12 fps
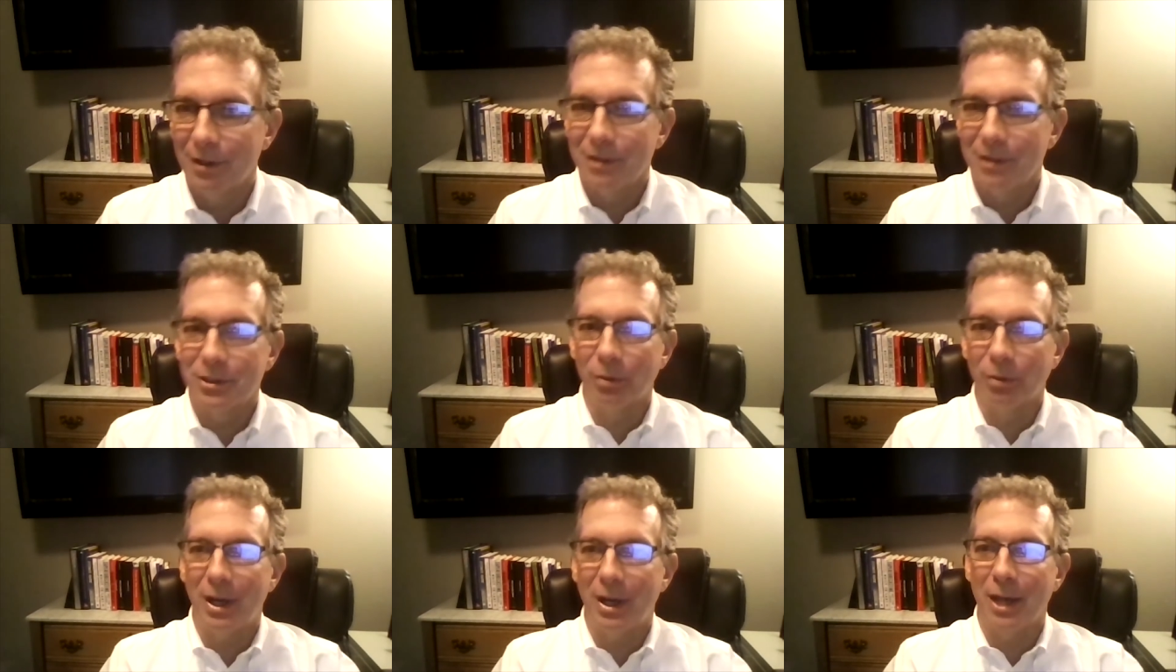
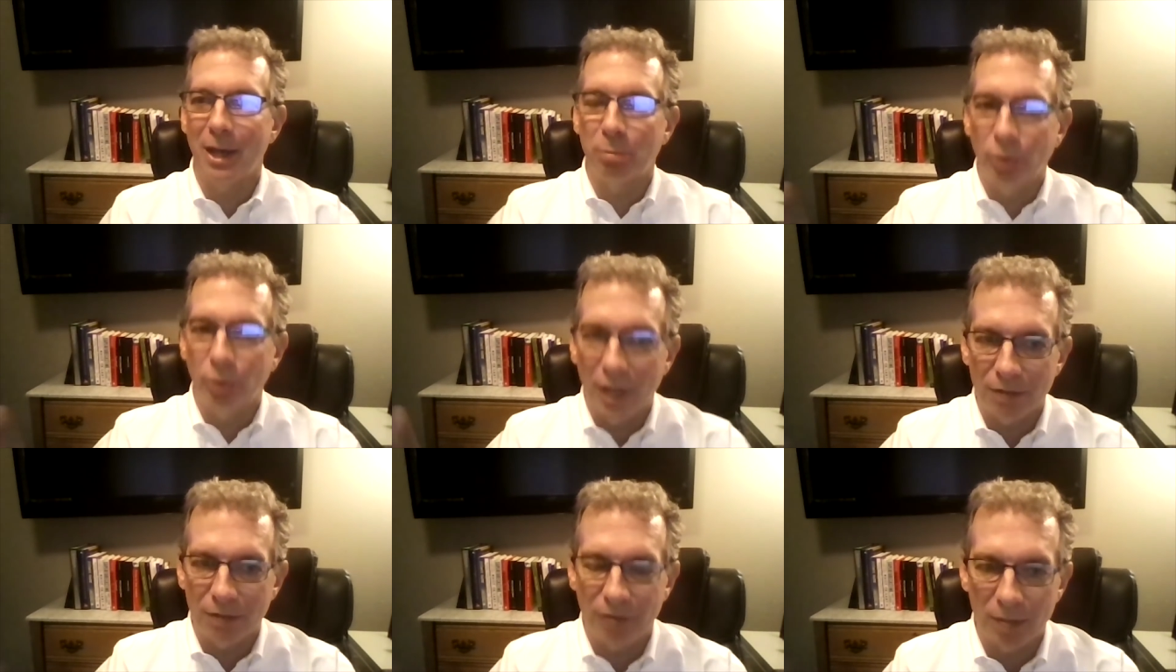So I had to print
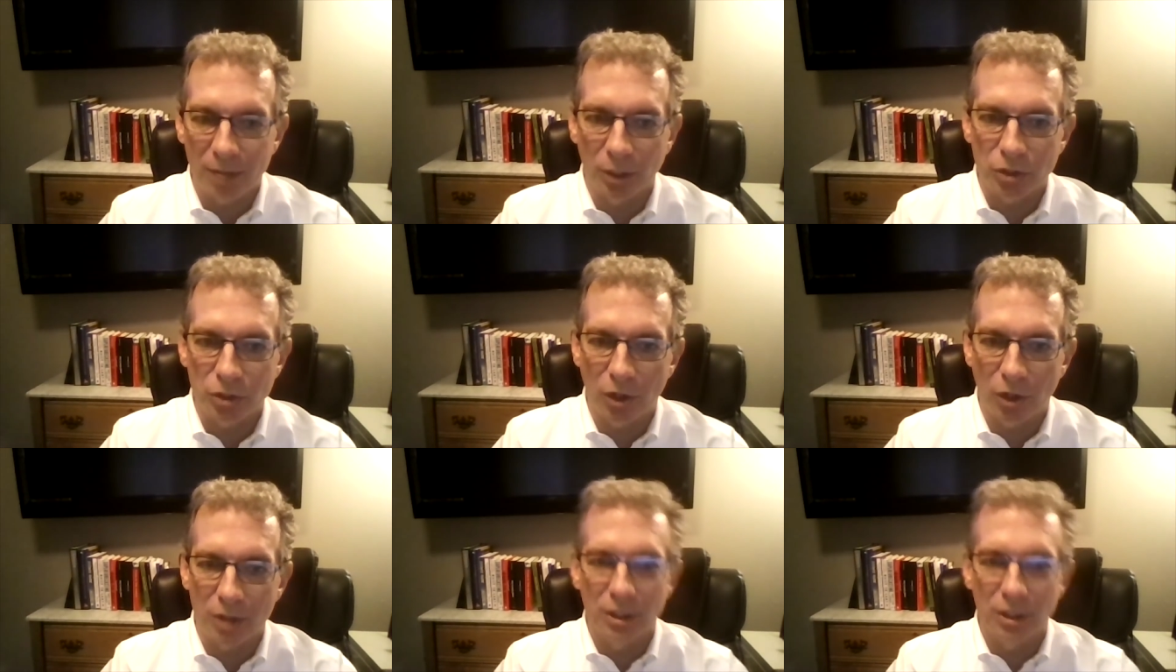out 5-minute
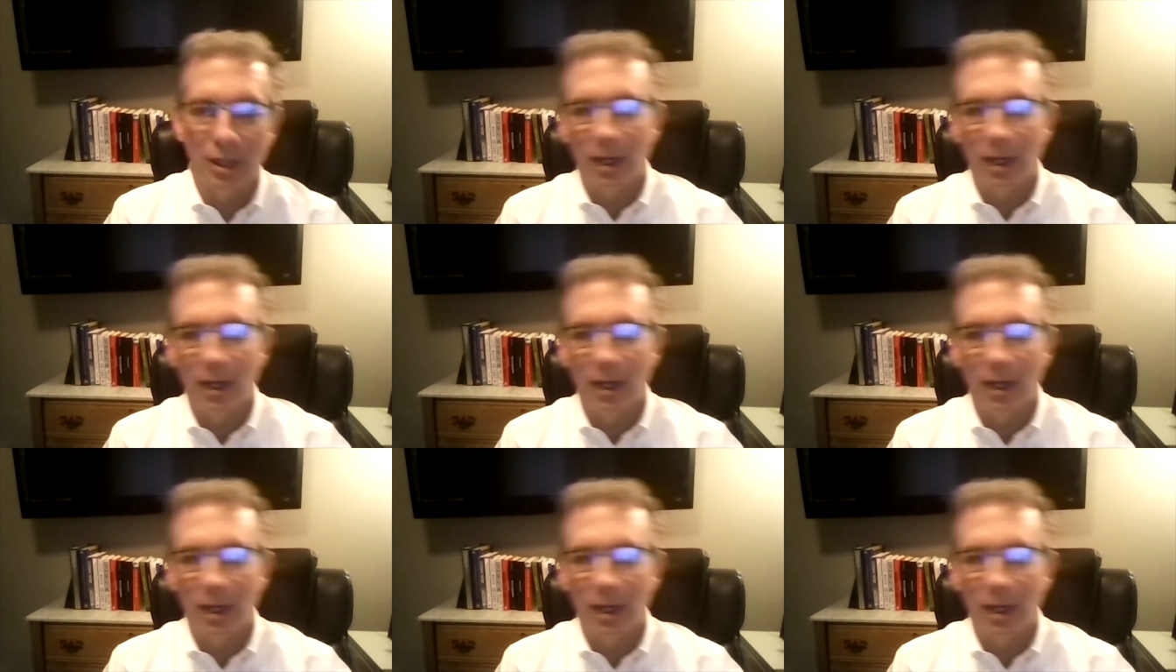charts